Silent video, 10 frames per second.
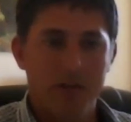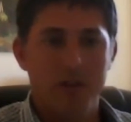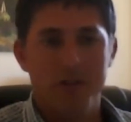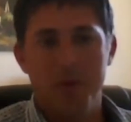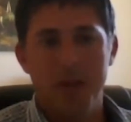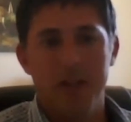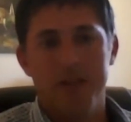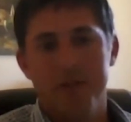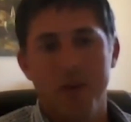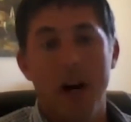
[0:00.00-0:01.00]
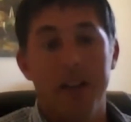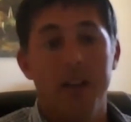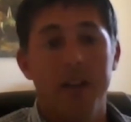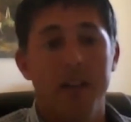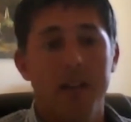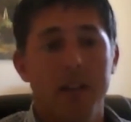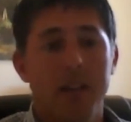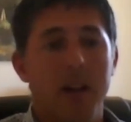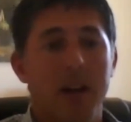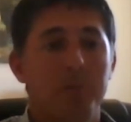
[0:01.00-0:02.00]
cosmetics for other
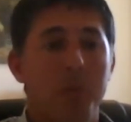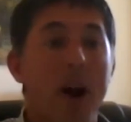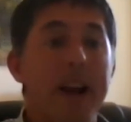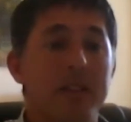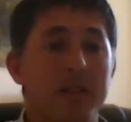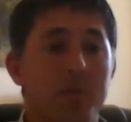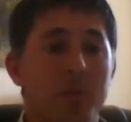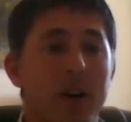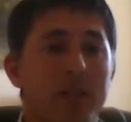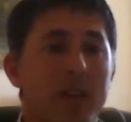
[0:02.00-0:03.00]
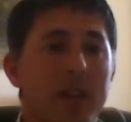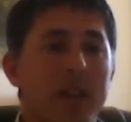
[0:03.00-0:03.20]
brands as well.